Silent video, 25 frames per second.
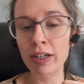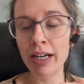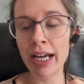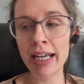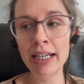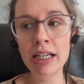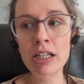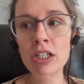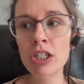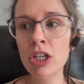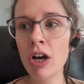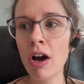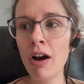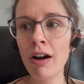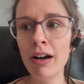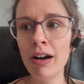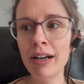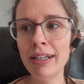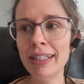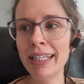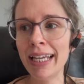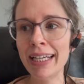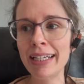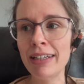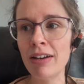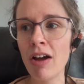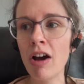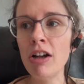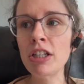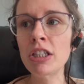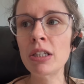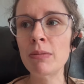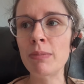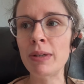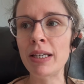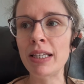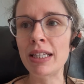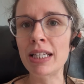And it's hard, like, not
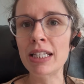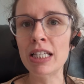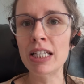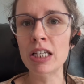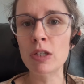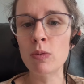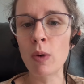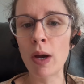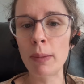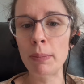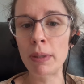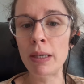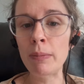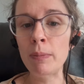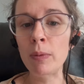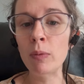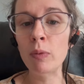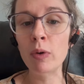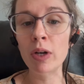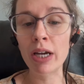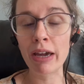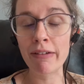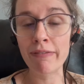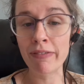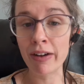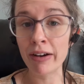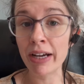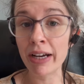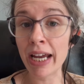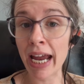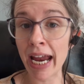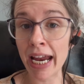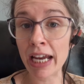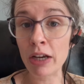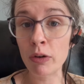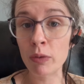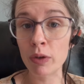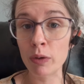to be. This is why people will get very
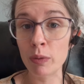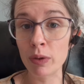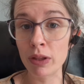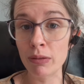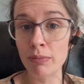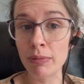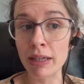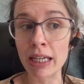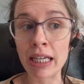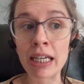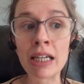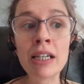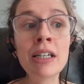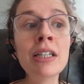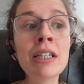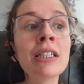angry with me